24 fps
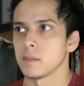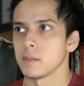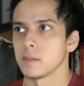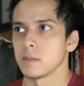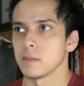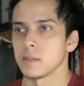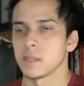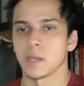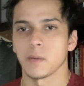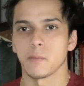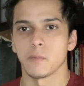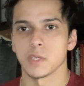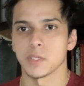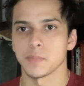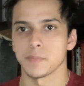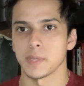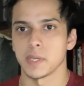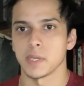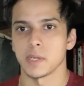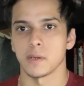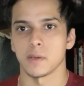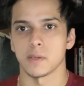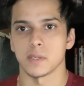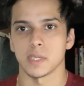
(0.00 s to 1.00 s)
that we're
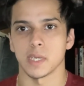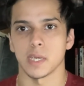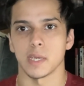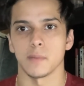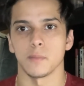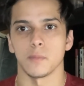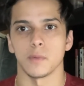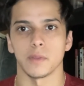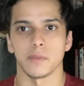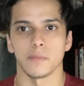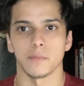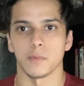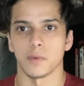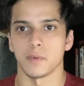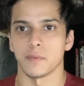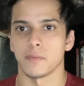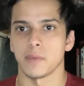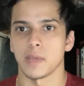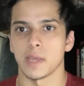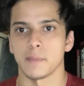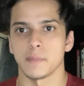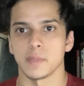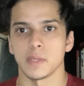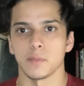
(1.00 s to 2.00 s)
spending our time with more
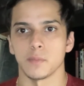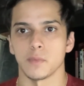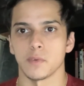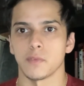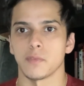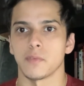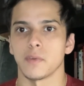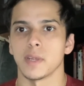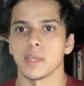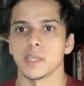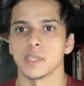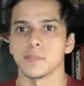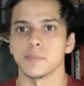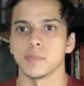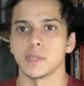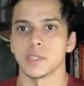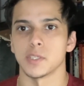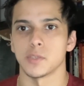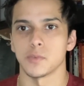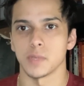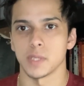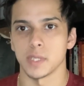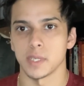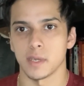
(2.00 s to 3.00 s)
family, more friends, but
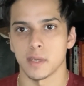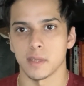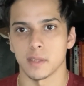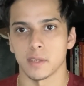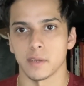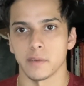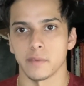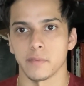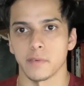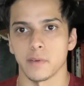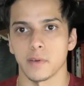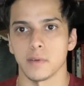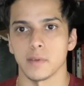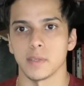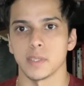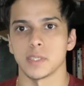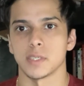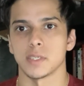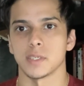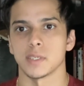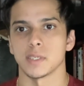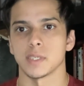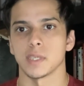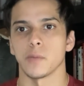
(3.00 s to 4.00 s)
it's really not their fault. It's
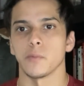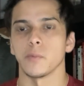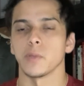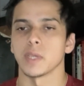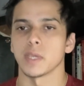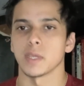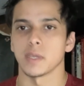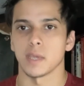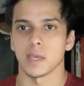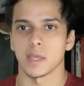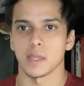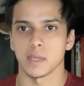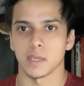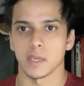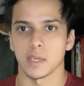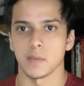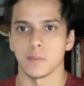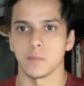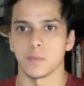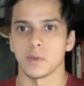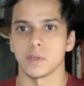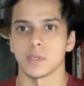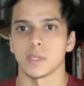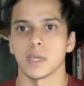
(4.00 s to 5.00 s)
just that we can allocate
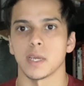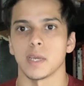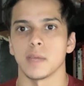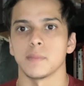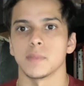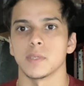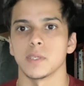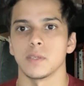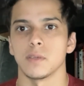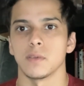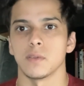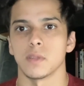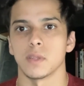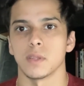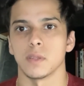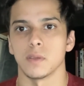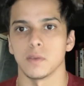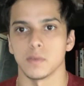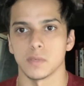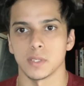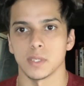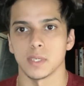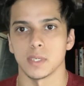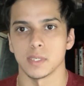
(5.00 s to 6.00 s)
more time to do
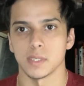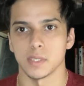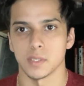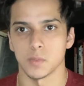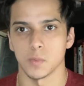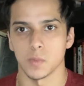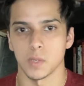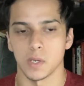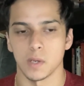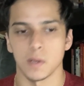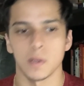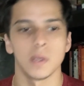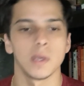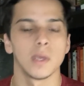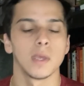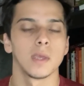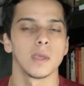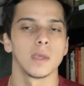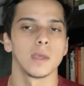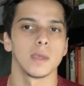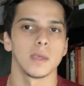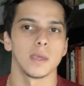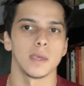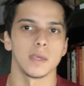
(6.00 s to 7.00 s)
those things as well.
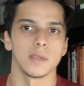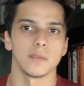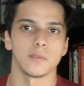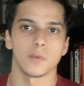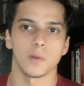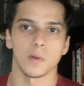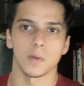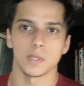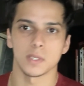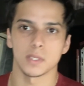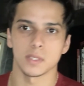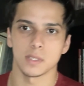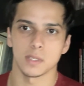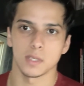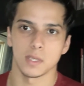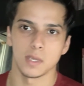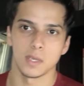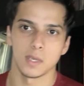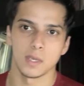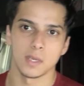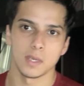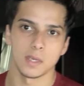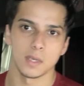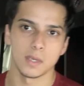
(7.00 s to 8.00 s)
And of course,
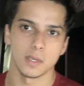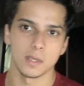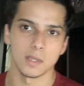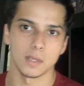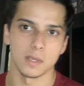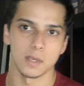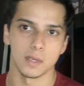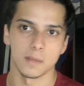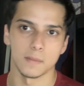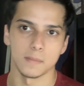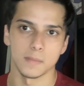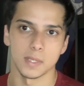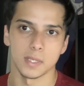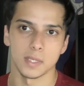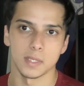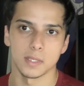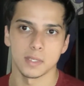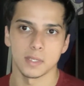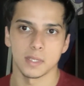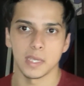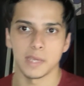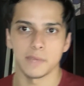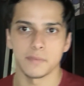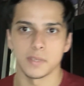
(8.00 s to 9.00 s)

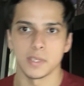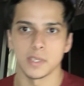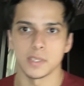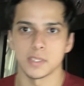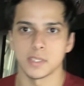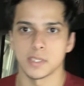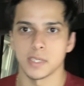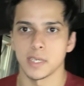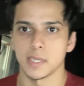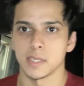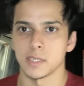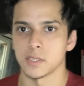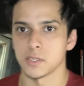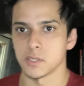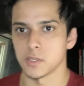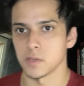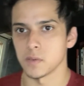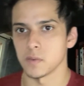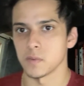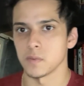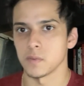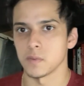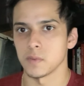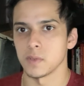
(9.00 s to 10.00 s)
life does change,
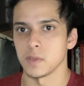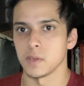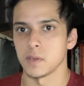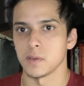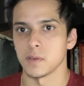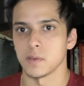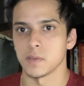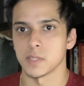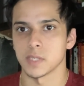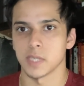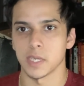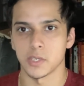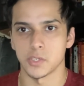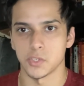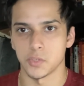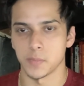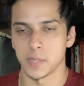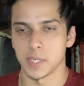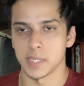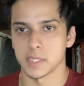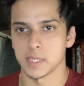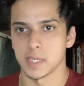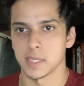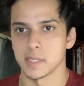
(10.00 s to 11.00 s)
so your schedule
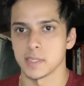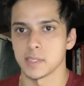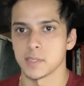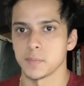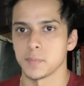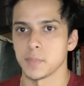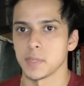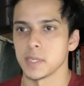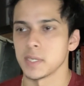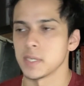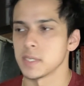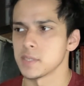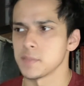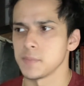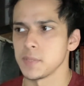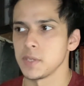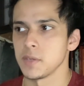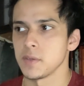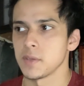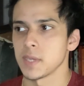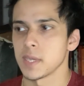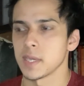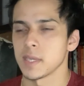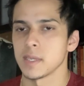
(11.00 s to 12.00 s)
might change, but it doesn't mean
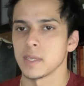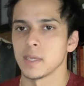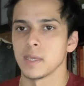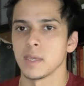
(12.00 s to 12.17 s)
you can't